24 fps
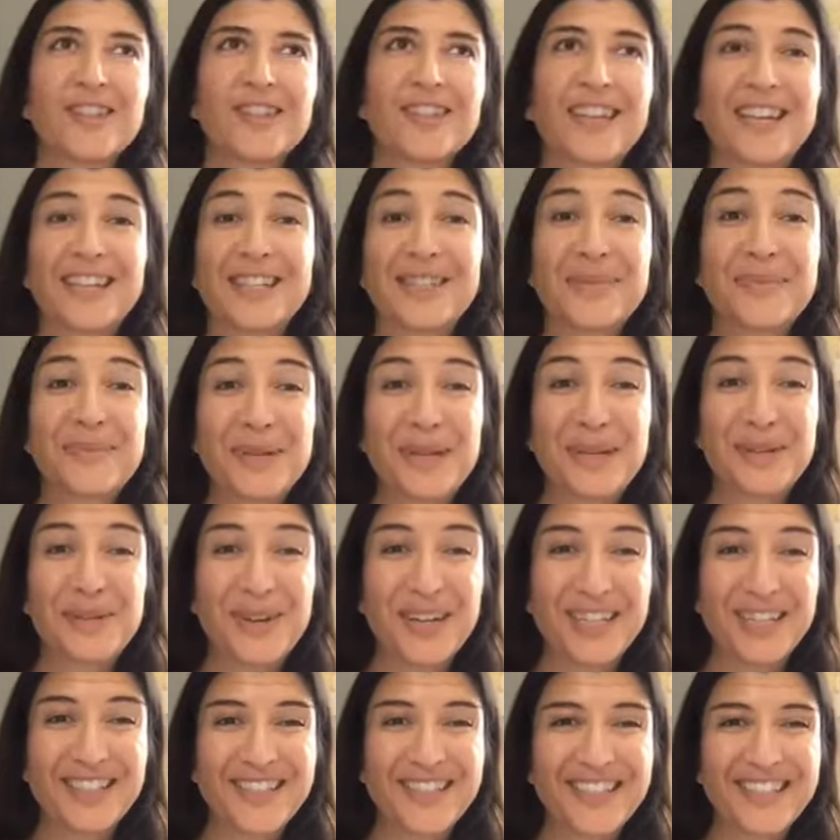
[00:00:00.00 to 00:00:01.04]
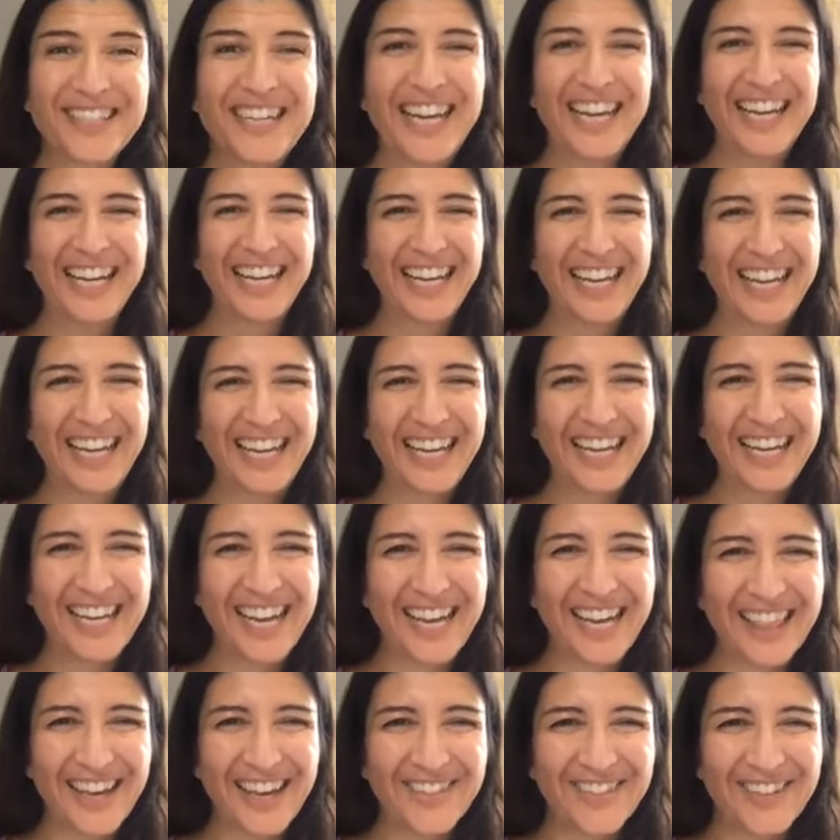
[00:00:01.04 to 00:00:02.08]
that's a big question and
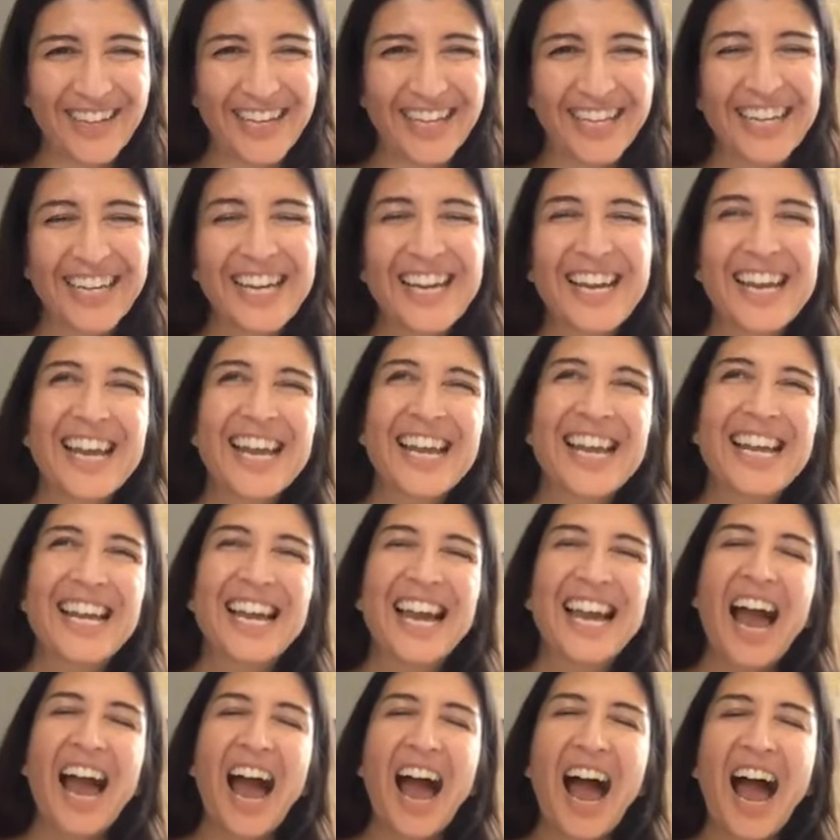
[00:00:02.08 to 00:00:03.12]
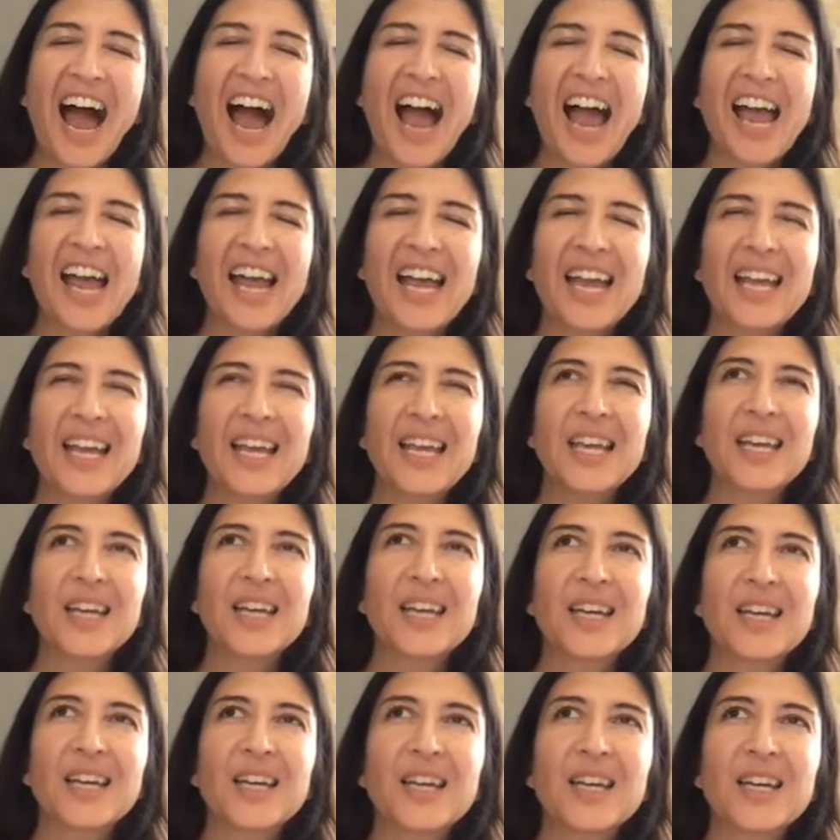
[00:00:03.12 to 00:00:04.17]
I love it. I
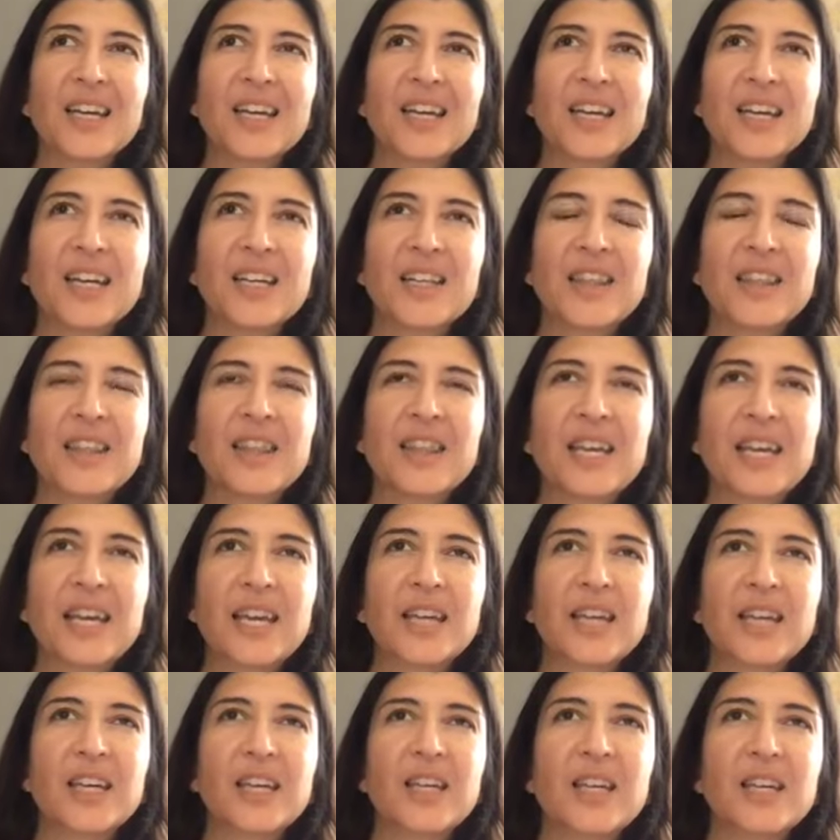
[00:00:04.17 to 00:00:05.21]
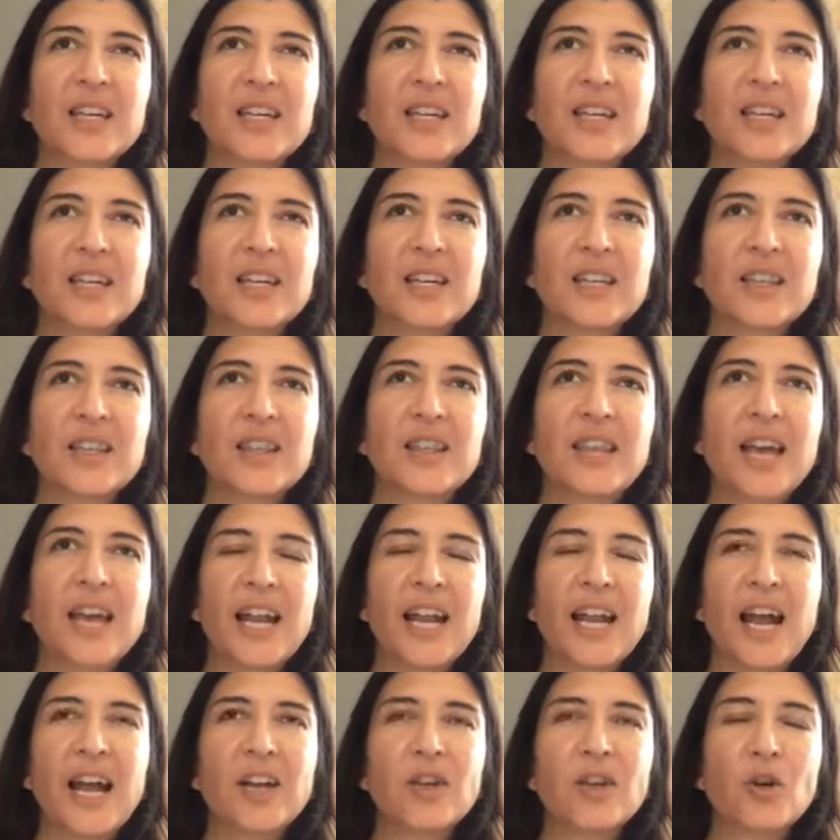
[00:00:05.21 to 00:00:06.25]
think
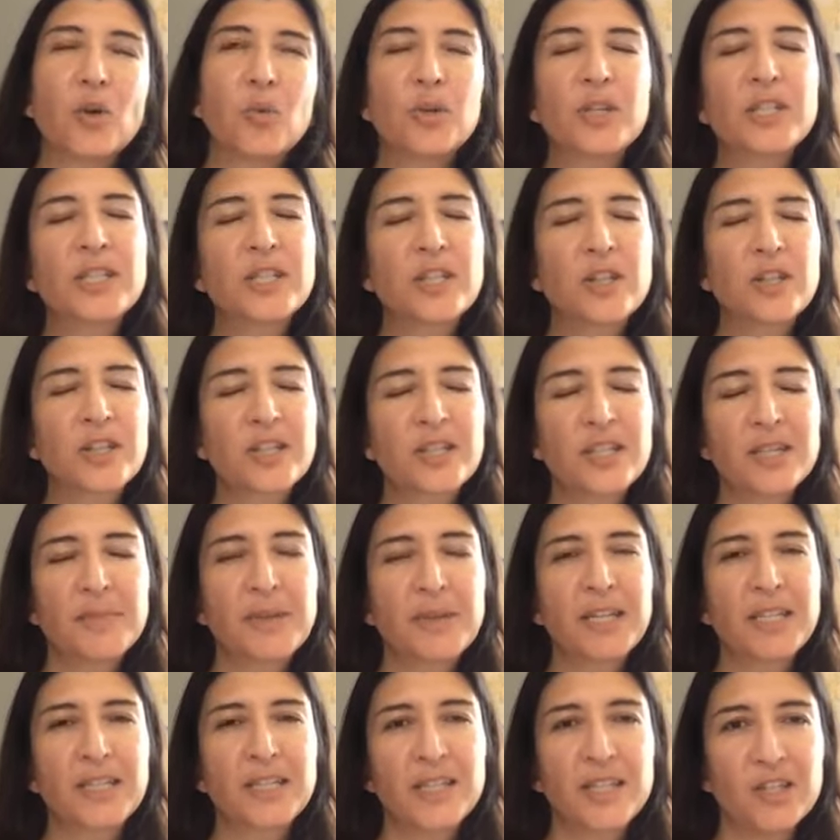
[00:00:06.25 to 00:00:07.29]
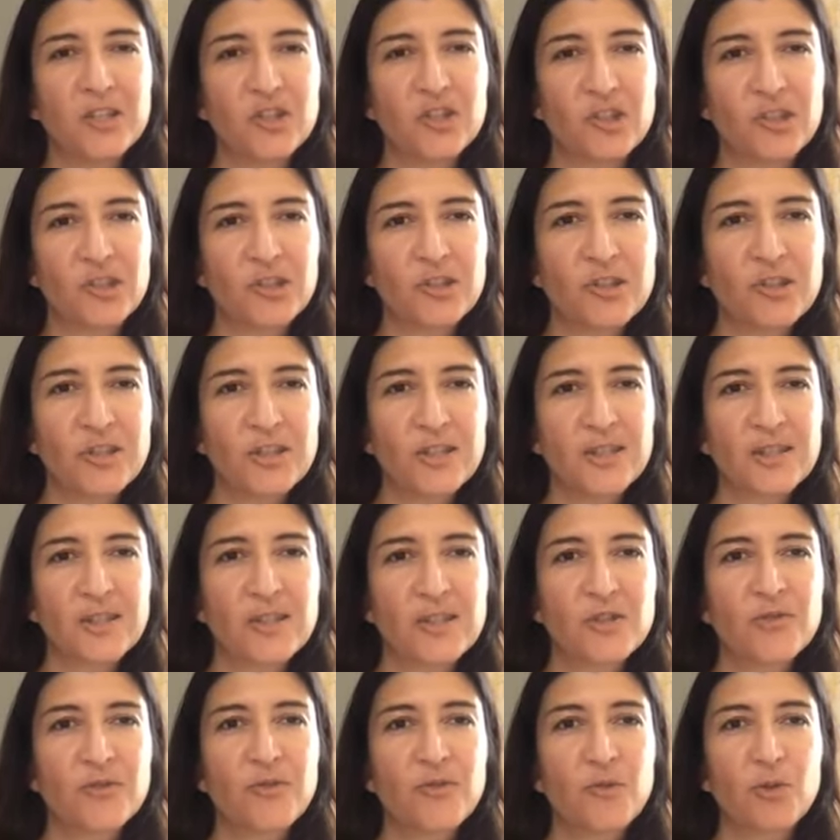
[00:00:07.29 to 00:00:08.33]
that I always look to my teachers
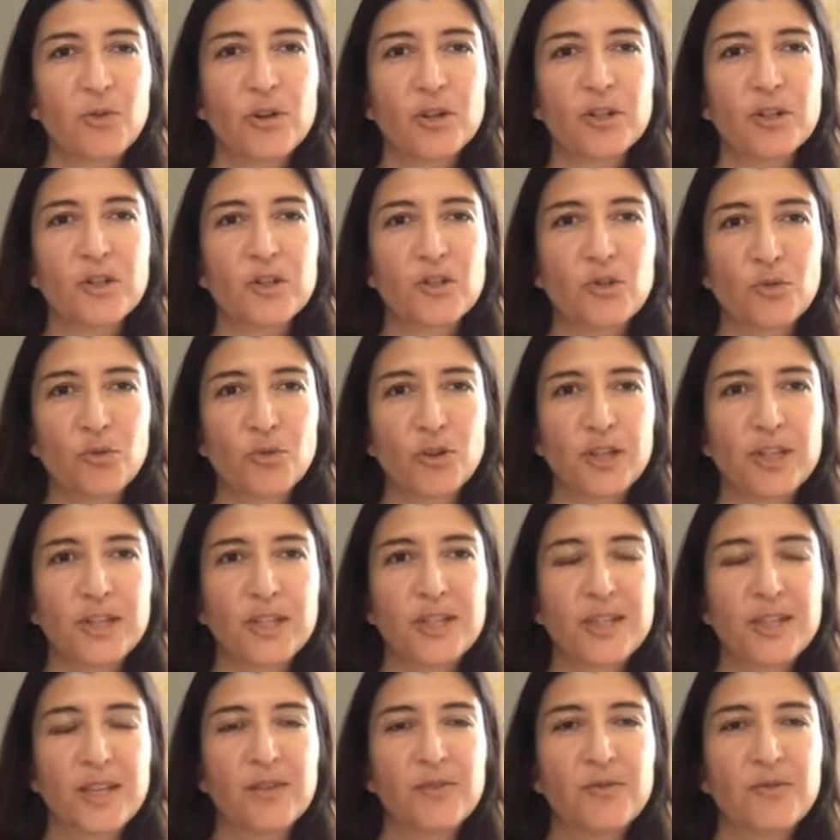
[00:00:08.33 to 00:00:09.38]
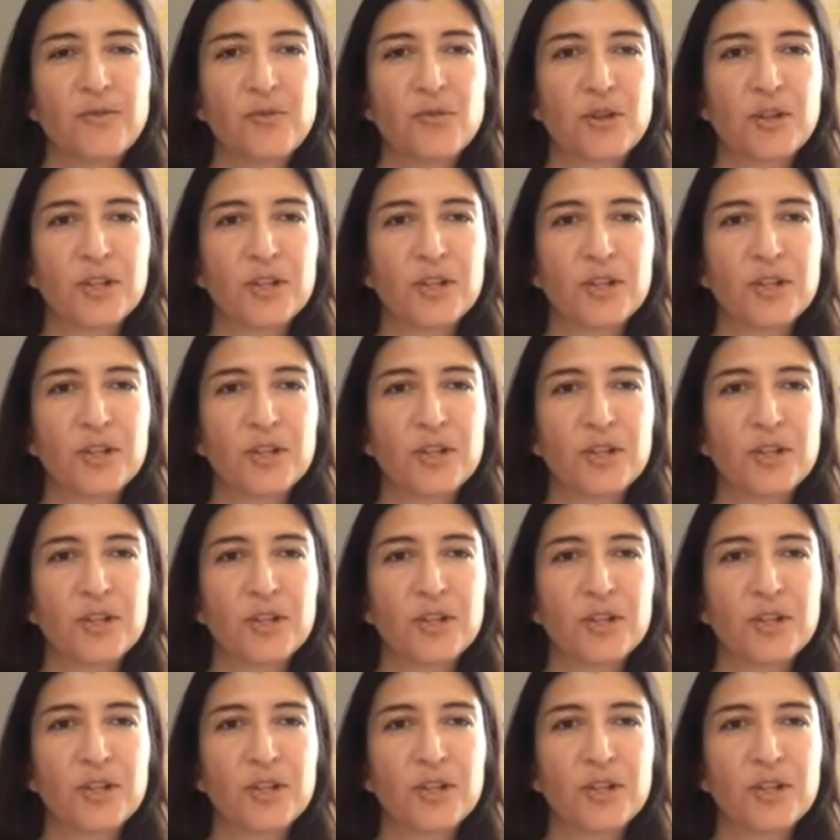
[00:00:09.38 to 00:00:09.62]
for stories and for